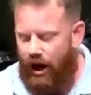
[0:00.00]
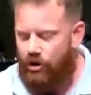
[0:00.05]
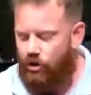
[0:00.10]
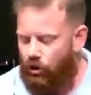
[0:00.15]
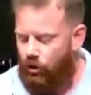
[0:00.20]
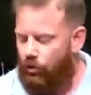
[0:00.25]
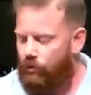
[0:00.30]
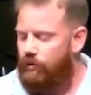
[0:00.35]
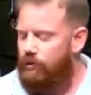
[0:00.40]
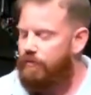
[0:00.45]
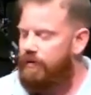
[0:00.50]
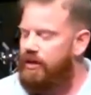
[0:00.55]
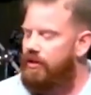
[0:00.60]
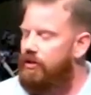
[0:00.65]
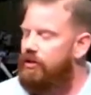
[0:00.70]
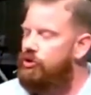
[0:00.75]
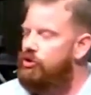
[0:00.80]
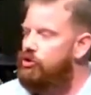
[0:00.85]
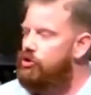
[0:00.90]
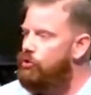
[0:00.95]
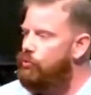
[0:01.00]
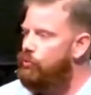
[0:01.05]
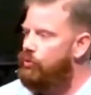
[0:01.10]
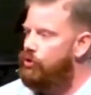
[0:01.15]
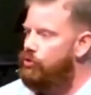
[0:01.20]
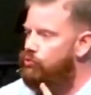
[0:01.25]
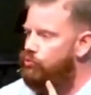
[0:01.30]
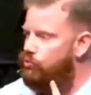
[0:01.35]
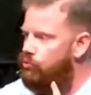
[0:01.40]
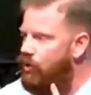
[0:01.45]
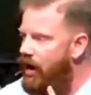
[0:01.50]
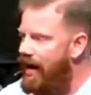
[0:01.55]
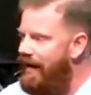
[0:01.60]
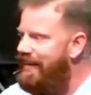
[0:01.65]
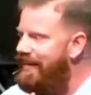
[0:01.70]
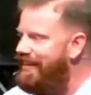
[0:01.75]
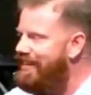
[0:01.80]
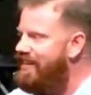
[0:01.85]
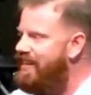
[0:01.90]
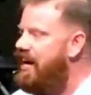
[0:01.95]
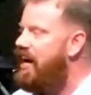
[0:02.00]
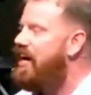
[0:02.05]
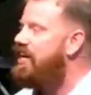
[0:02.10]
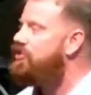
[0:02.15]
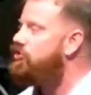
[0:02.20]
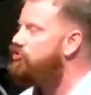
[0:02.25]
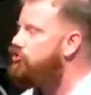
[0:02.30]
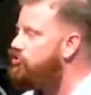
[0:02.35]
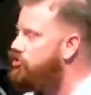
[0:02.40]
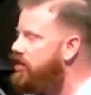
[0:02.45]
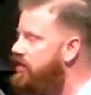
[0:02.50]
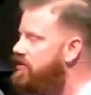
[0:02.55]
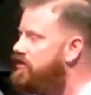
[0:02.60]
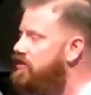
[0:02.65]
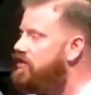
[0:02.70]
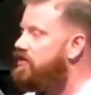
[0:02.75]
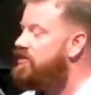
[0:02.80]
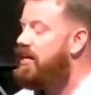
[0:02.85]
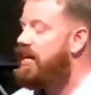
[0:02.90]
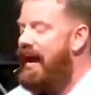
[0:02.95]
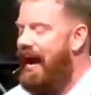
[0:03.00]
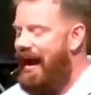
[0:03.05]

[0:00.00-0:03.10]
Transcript: goal would be that you would recognize Jesus